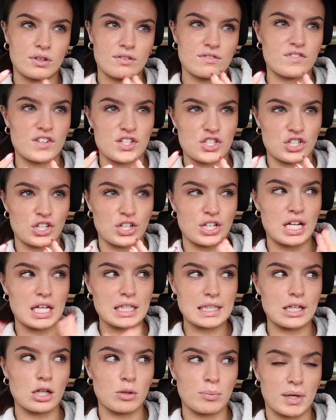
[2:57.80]
vision a
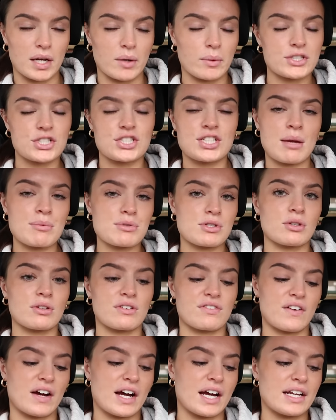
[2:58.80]
little bit, which is
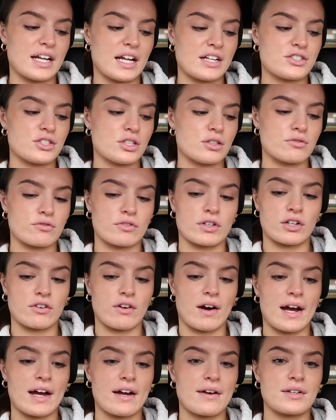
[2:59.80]
absolutely fine. I don't
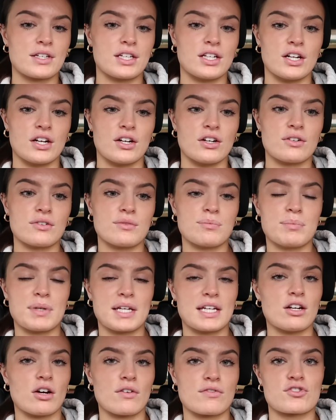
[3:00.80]
regret, you know,
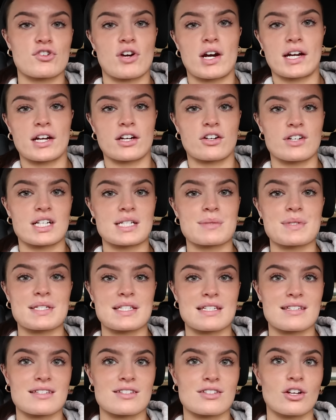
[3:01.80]
being off track at
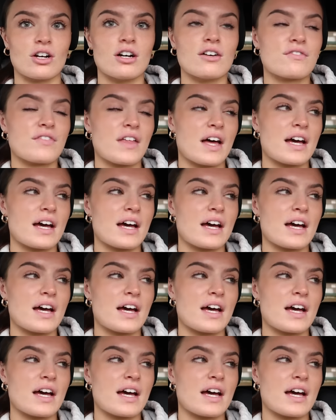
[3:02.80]
Christmas and stuff.